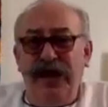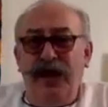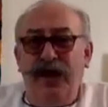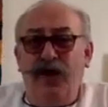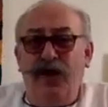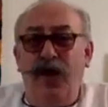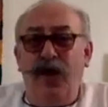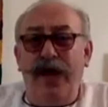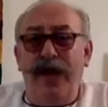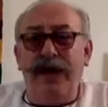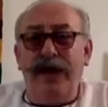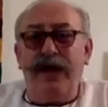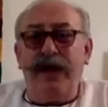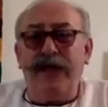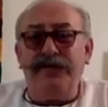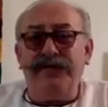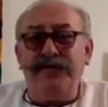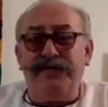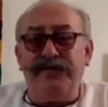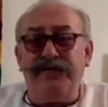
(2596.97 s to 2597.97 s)
when I
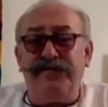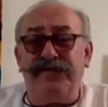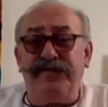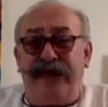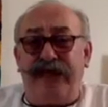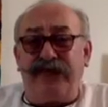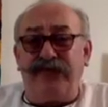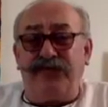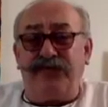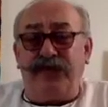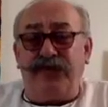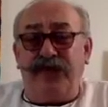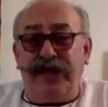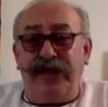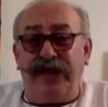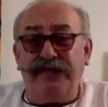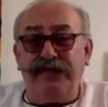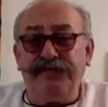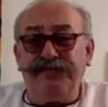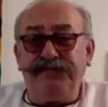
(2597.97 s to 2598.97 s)
was at the factory,
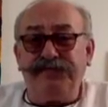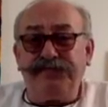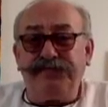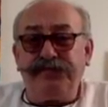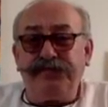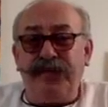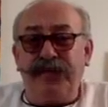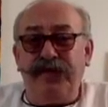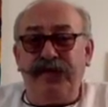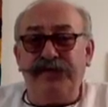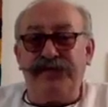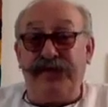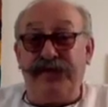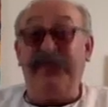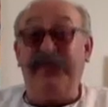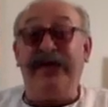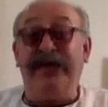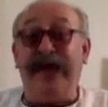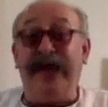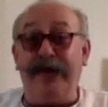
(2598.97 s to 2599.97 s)

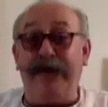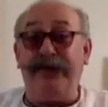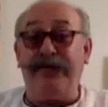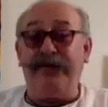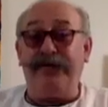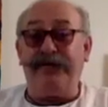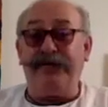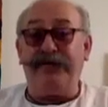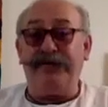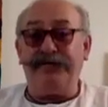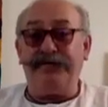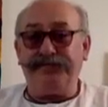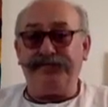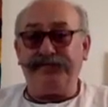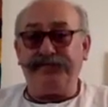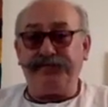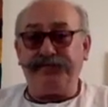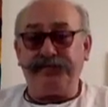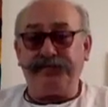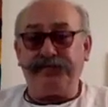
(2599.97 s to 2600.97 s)
something happened,
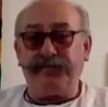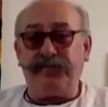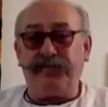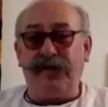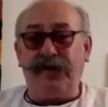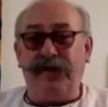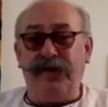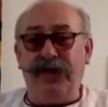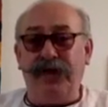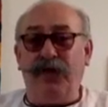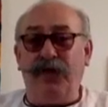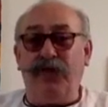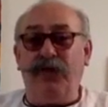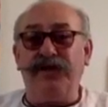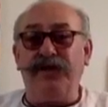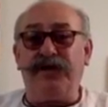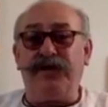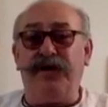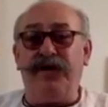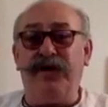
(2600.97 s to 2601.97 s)

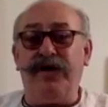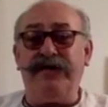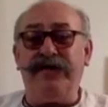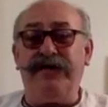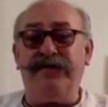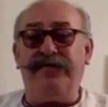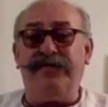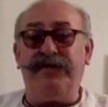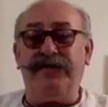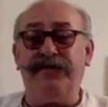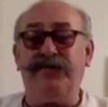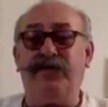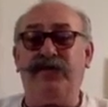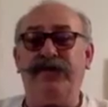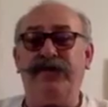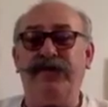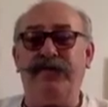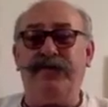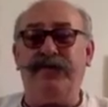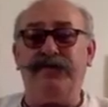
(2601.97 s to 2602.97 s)
which kind of is one of
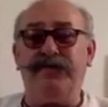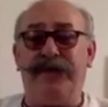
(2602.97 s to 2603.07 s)
the most